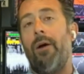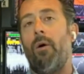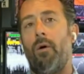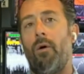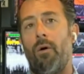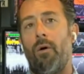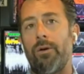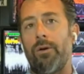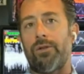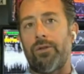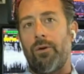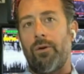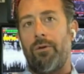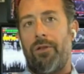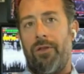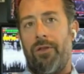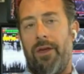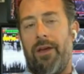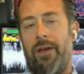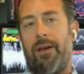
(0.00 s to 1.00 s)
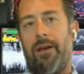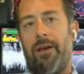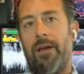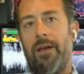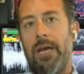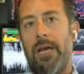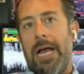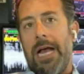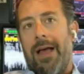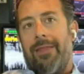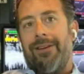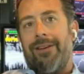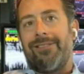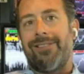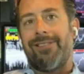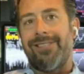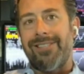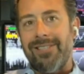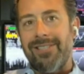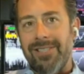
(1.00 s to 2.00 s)
I also think
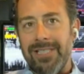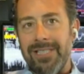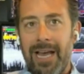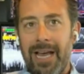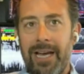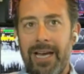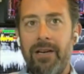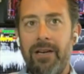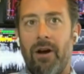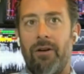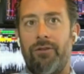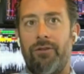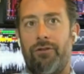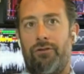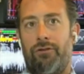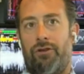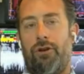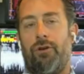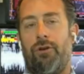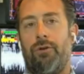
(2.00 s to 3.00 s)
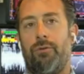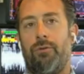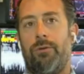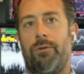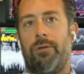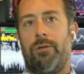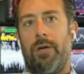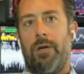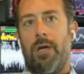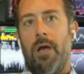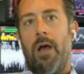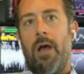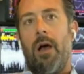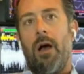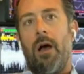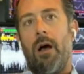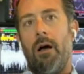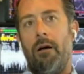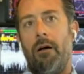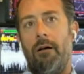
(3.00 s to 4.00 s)
there's a slight undertone
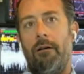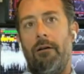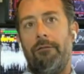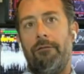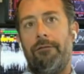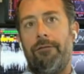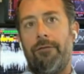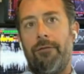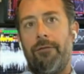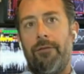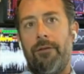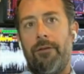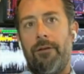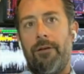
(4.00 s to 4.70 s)
of